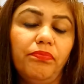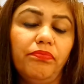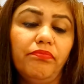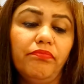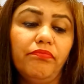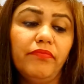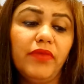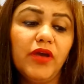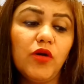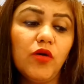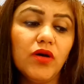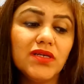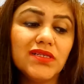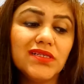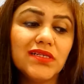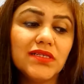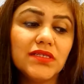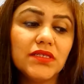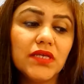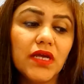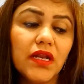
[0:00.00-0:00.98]

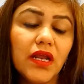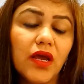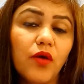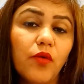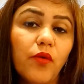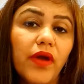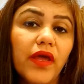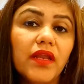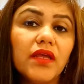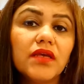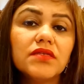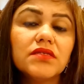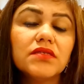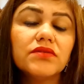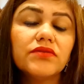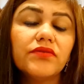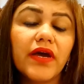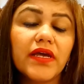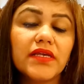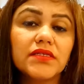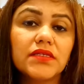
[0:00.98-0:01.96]
because it's an
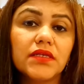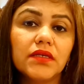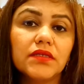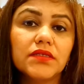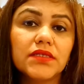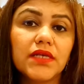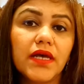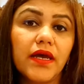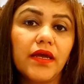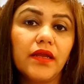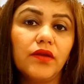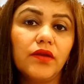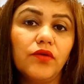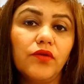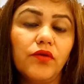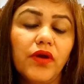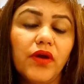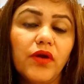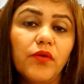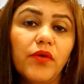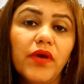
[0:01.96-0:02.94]
Aquarius rising sign. You
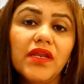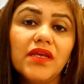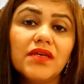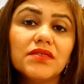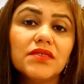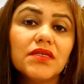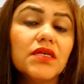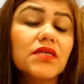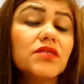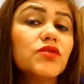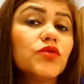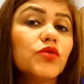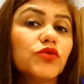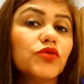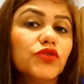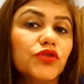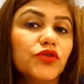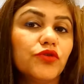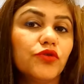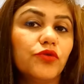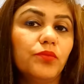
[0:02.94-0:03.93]
know, Aquarius is
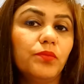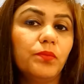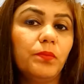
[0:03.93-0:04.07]
social group.